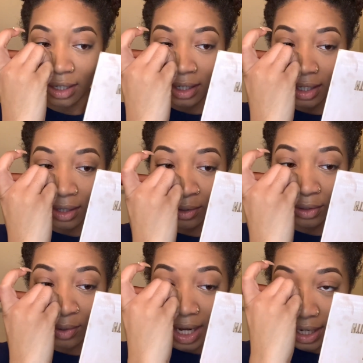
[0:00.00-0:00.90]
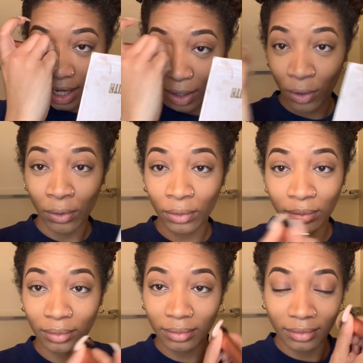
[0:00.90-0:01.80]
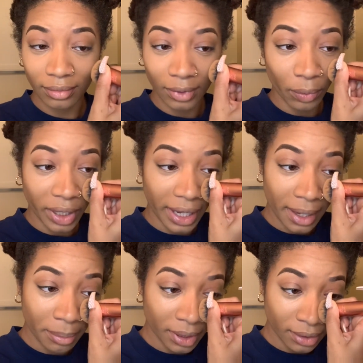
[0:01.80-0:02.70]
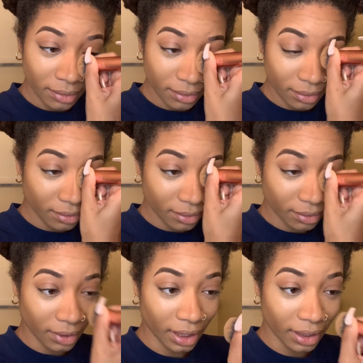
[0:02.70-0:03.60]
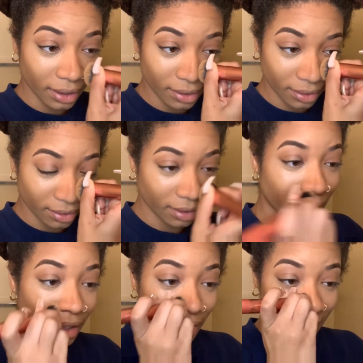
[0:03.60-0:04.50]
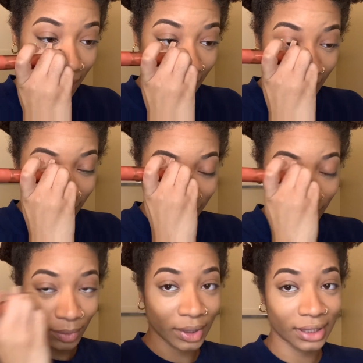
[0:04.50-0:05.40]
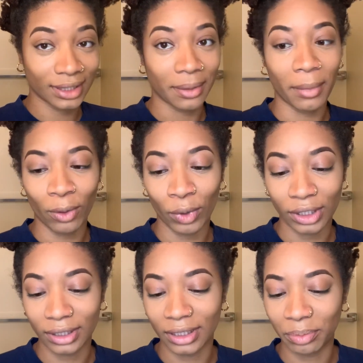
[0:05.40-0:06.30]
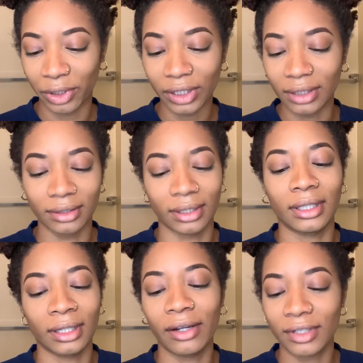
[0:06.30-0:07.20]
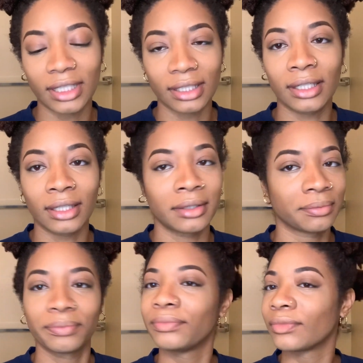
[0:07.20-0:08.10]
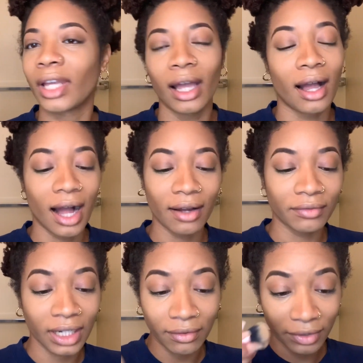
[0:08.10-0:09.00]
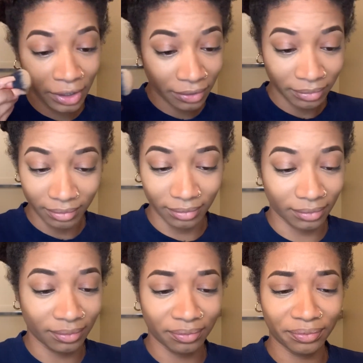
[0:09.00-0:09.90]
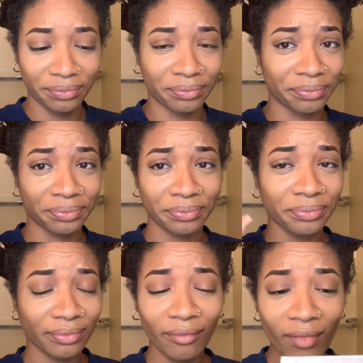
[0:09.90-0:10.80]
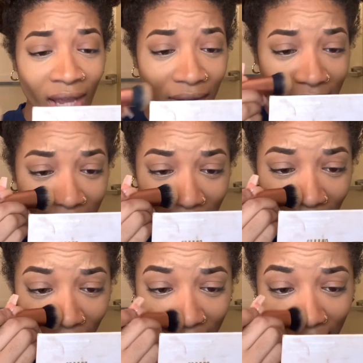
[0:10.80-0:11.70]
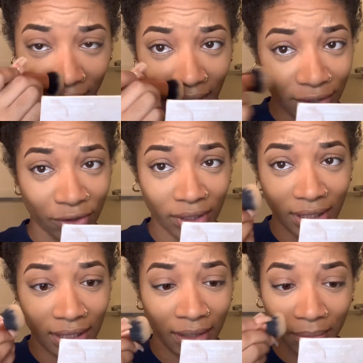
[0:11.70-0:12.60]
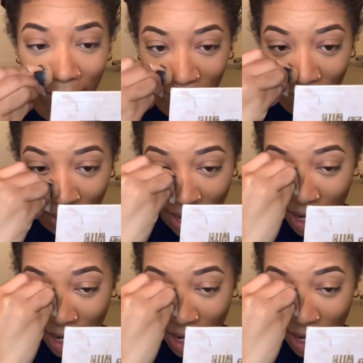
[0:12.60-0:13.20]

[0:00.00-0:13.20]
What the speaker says: I don't know how I got home, what happened. Like that was my worst experience, and ever since then, I've never, ever since then, I've never got drunk like that before.